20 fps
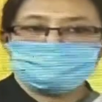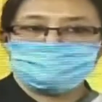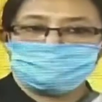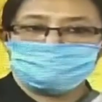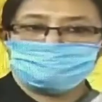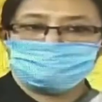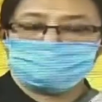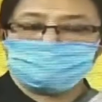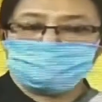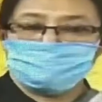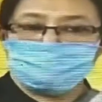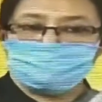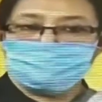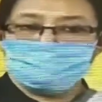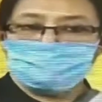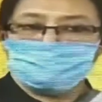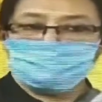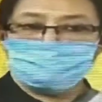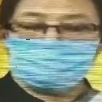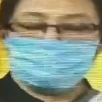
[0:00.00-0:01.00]
them.
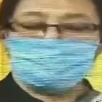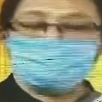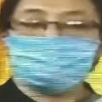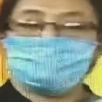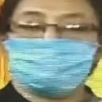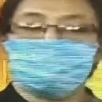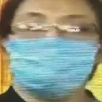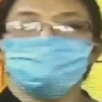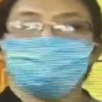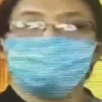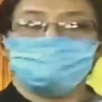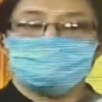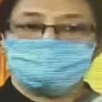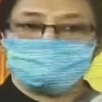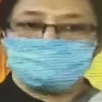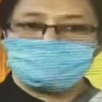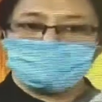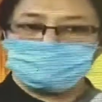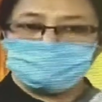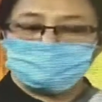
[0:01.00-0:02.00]
You know, when you leave
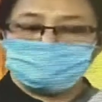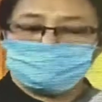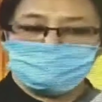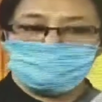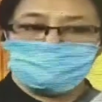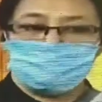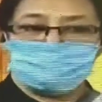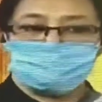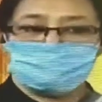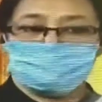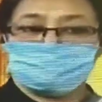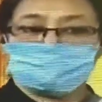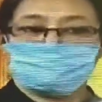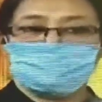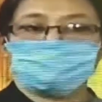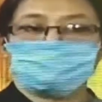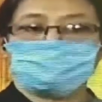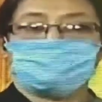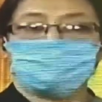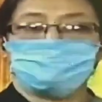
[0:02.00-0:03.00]
school, you're on the
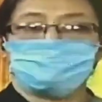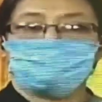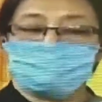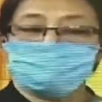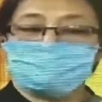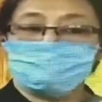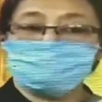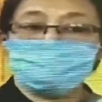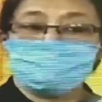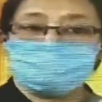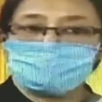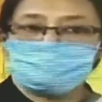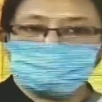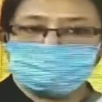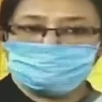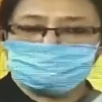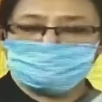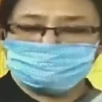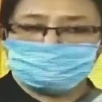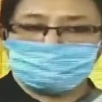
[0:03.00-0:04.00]
threshold of leaving school,
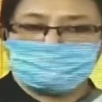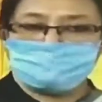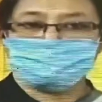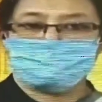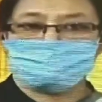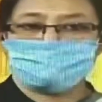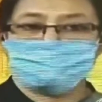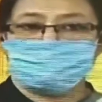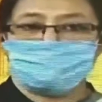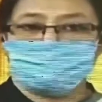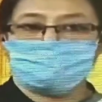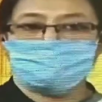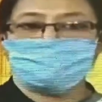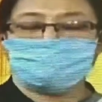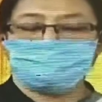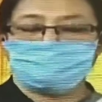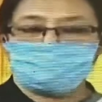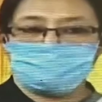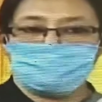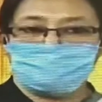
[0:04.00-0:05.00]
classes 11
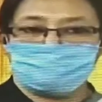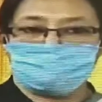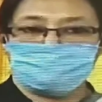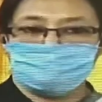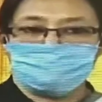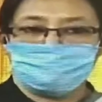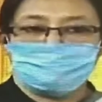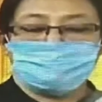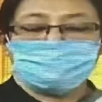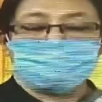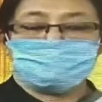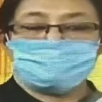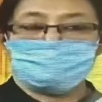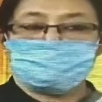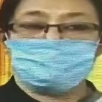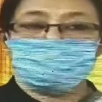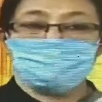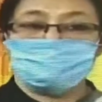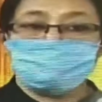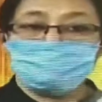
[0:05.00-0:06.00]
and 12. So when
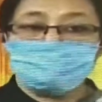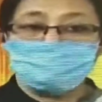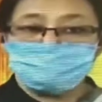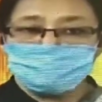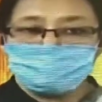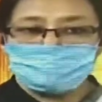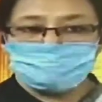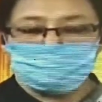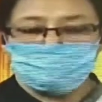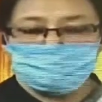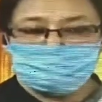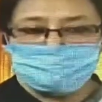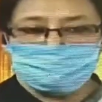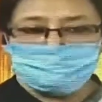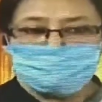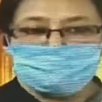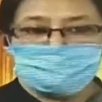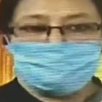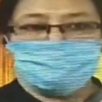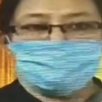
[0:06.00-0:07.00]
you leave school,
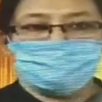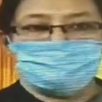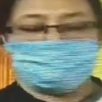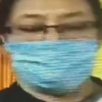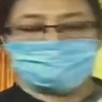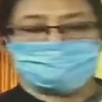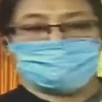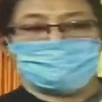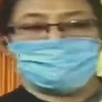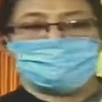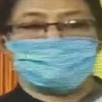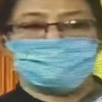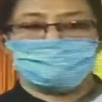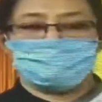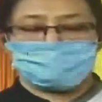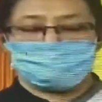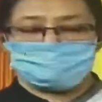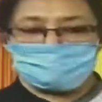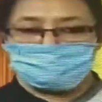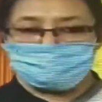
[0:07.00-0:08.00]
you have to plan out a
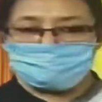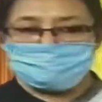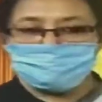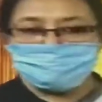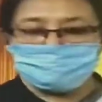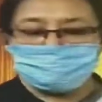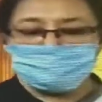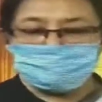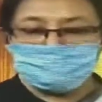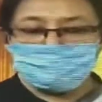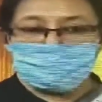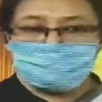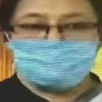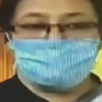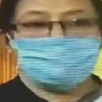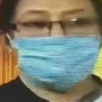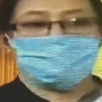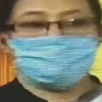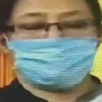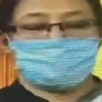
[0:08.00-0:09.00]
proposal, you
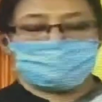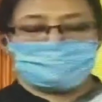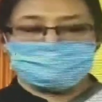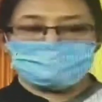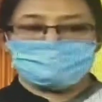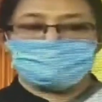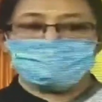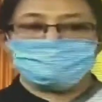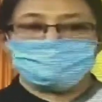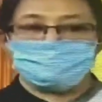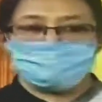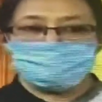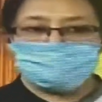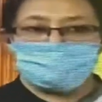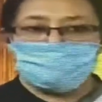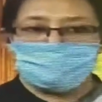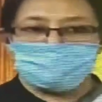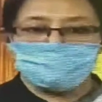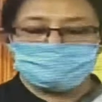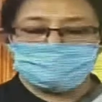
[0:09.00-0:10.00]
have to write out a
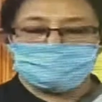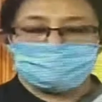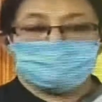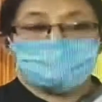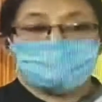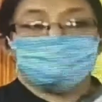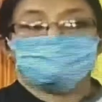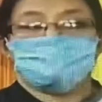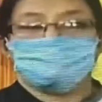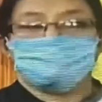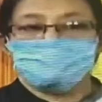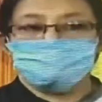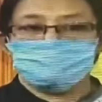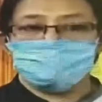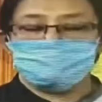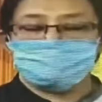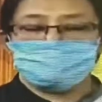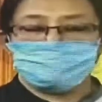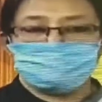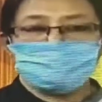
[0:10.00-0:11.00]
report. So you
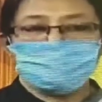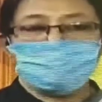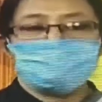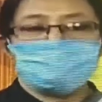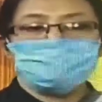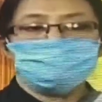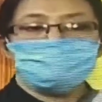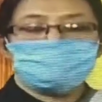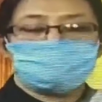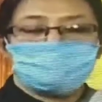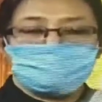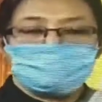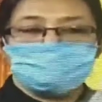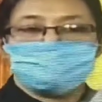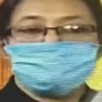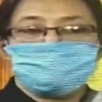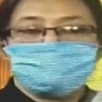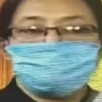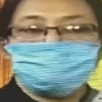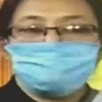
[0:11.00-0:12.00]
should know how to write a
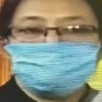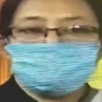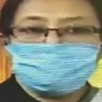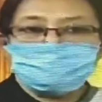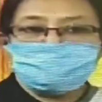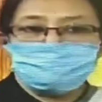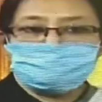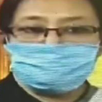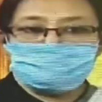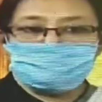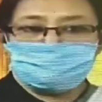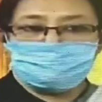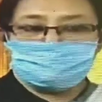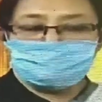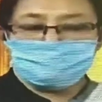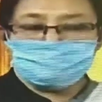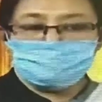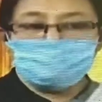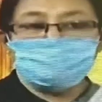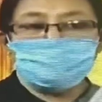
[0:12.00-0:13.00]
complete thing.
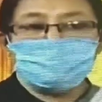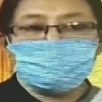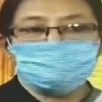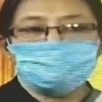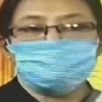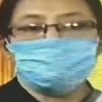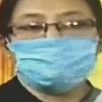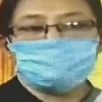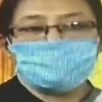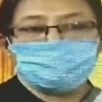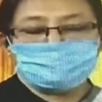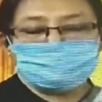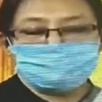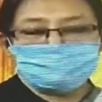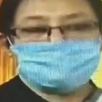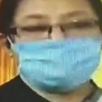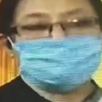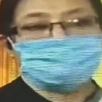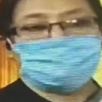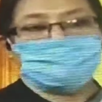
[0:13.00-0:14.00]
Who are you
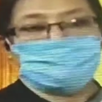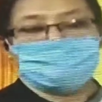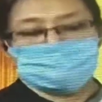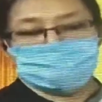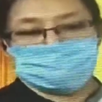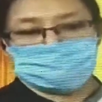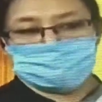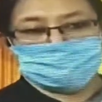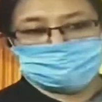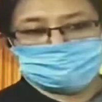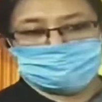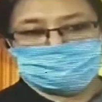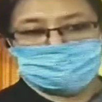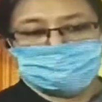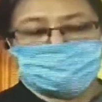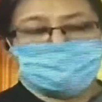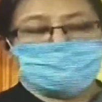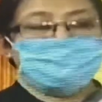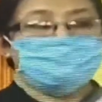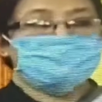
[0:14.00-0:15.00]
writing a proposal?
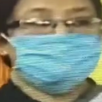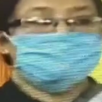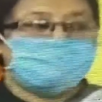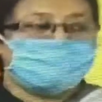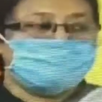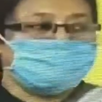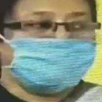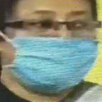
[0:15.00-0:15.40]
So you